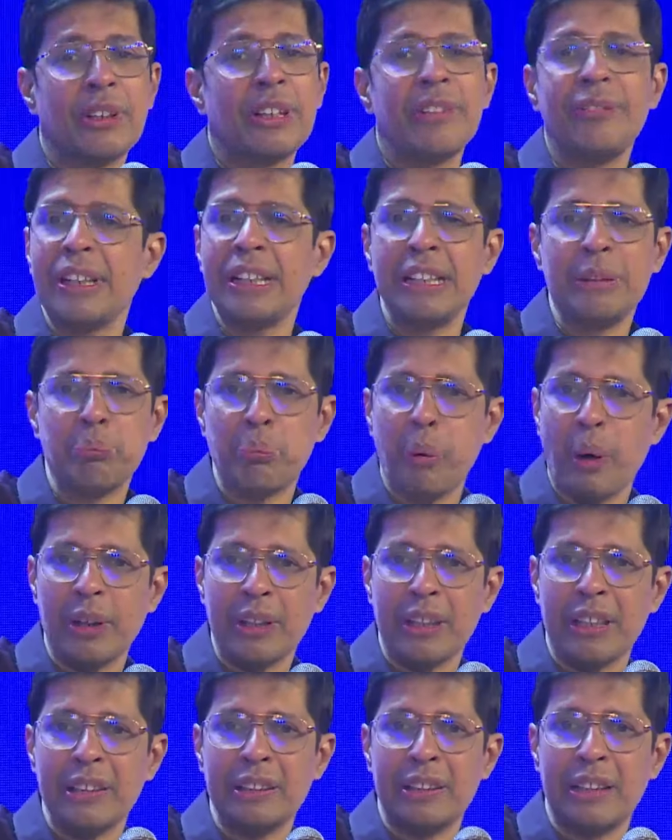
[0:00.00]
very
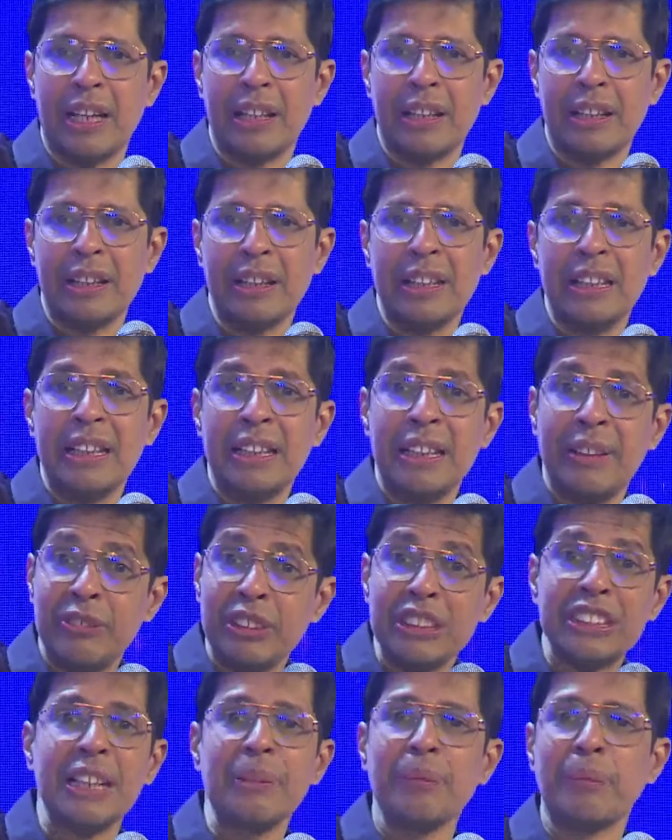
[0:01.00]
important that the
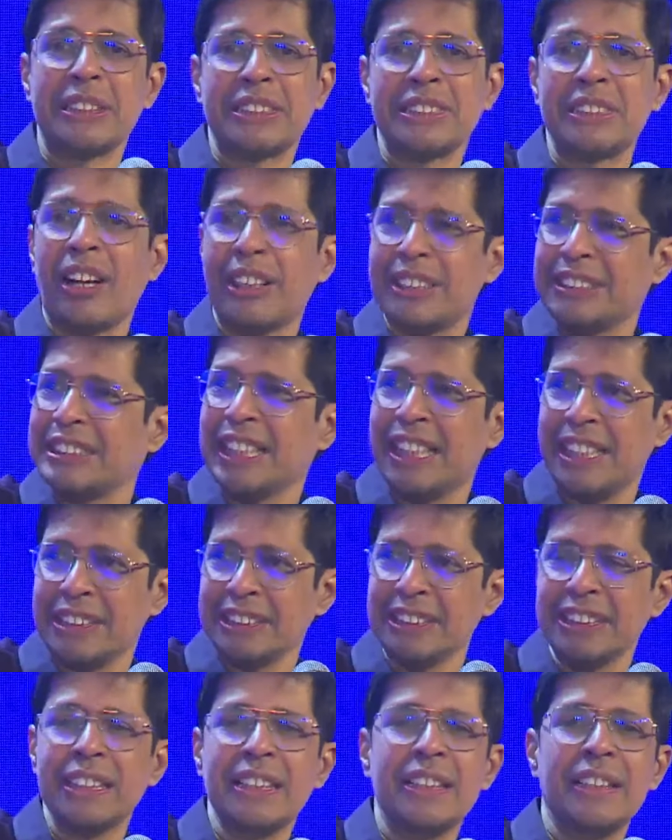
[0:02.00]
vision must not
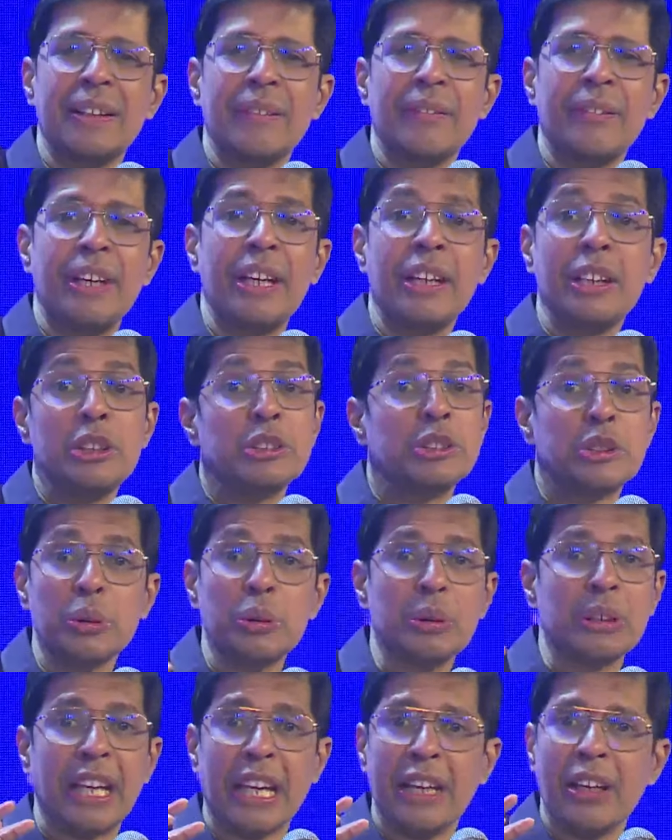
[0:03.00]
change. Change. An
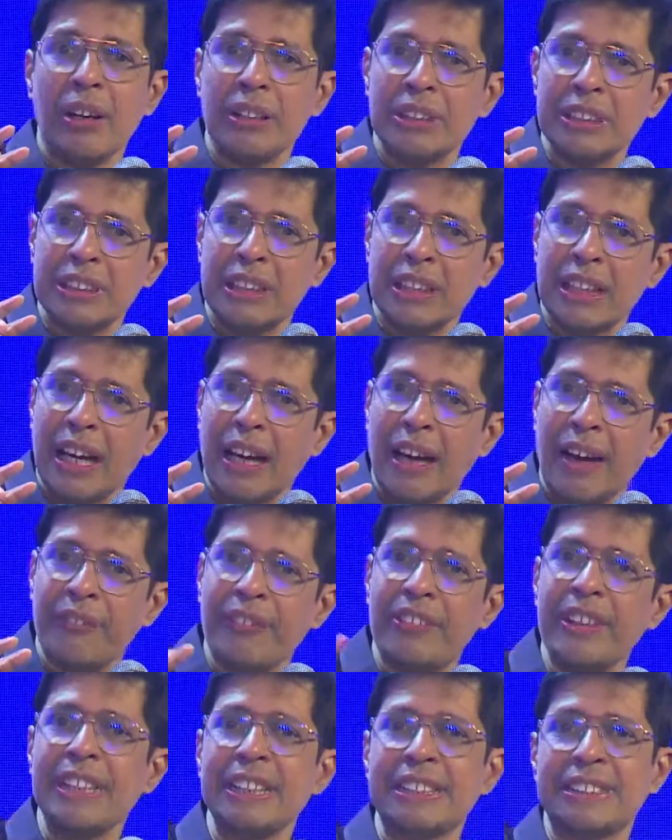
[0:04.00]
institute cannot
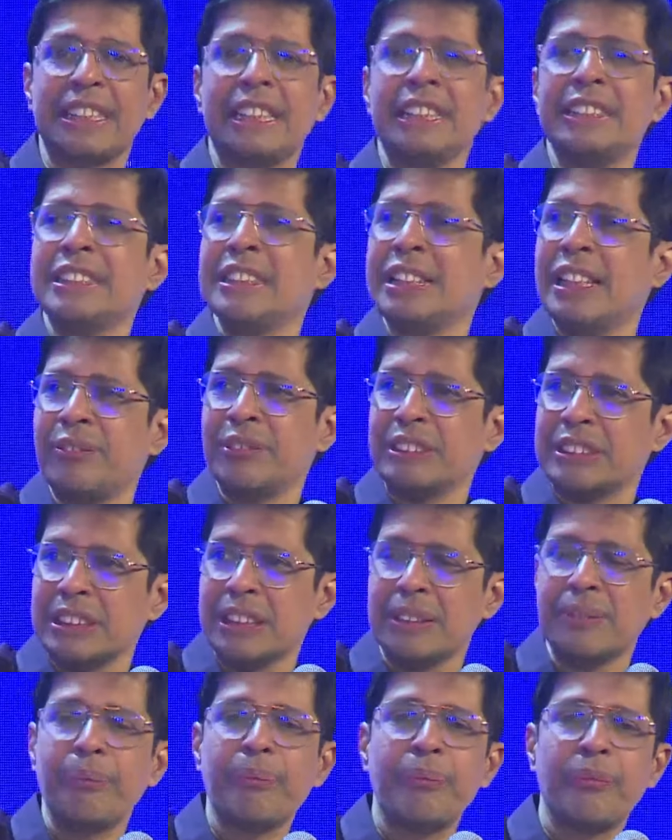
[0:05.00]
afford a change in a vision.
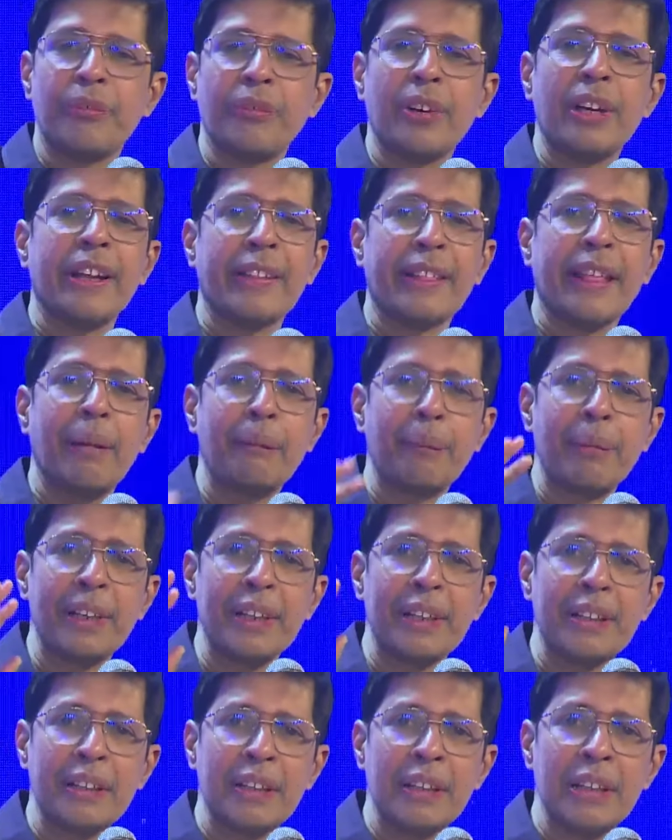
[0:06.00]
Correct. For
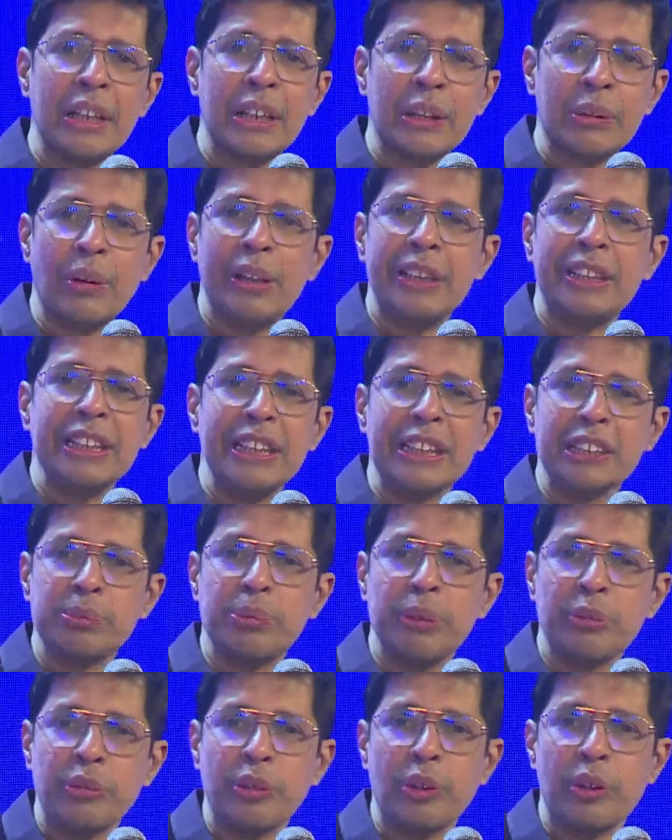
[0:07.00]
example, 20 years
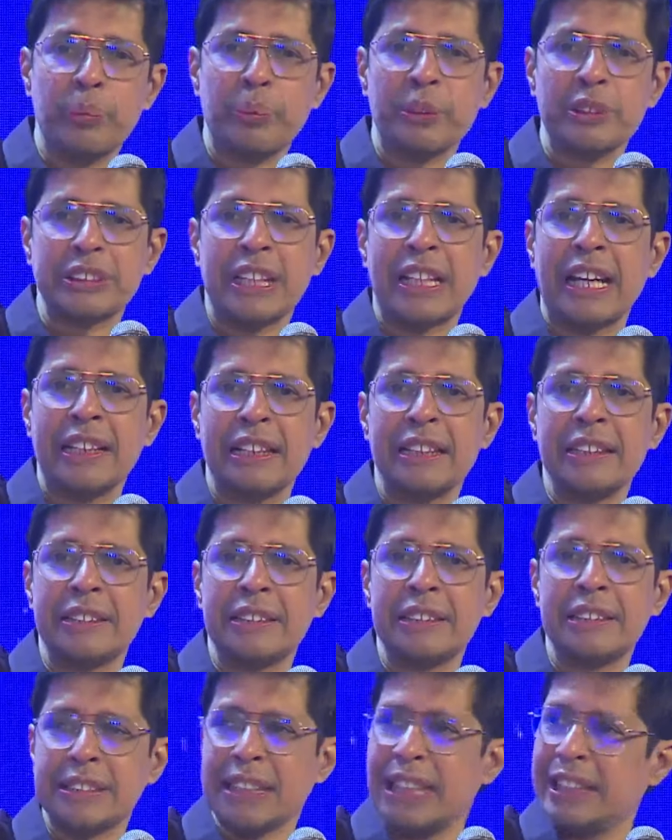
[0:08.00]
before Professor Ananth
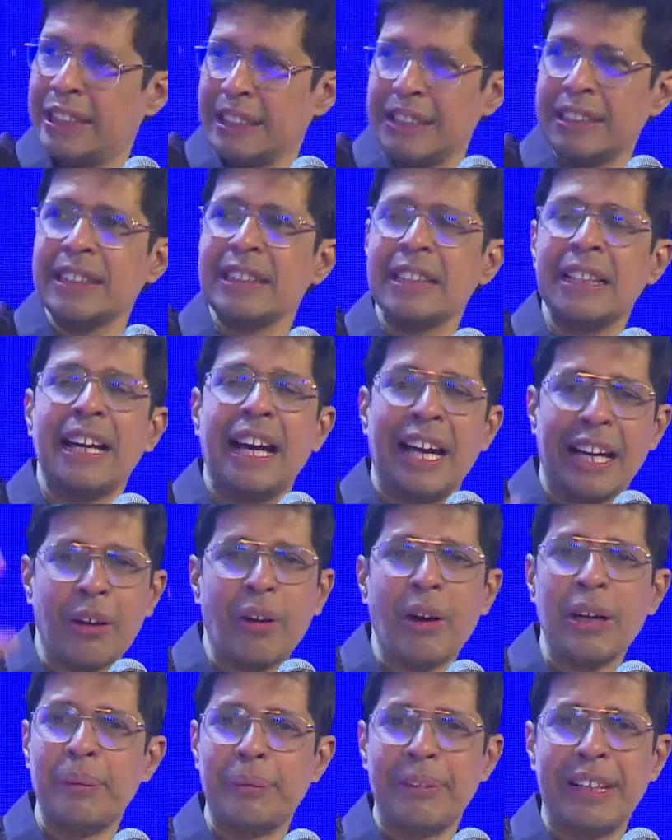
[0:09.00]
decided, I
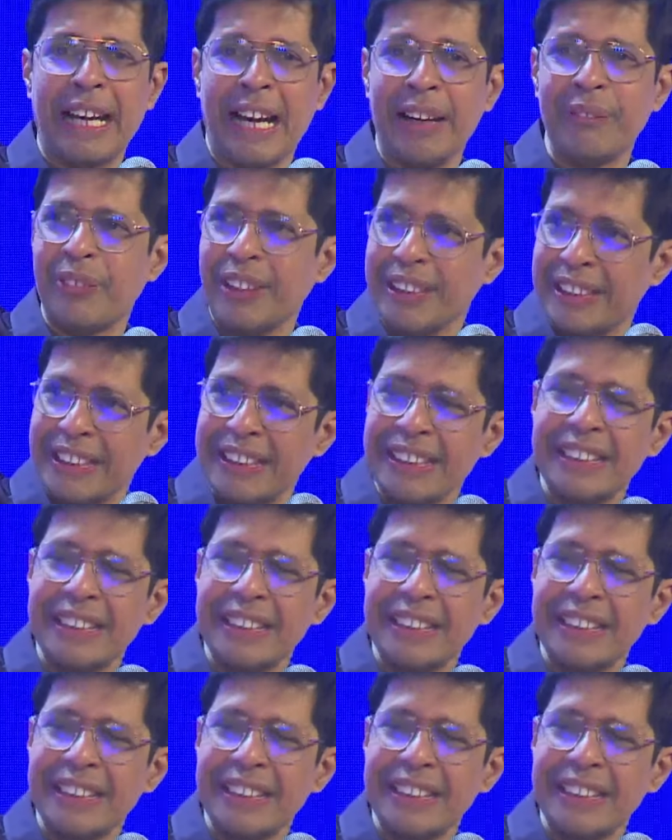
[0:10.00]
call him grandfather,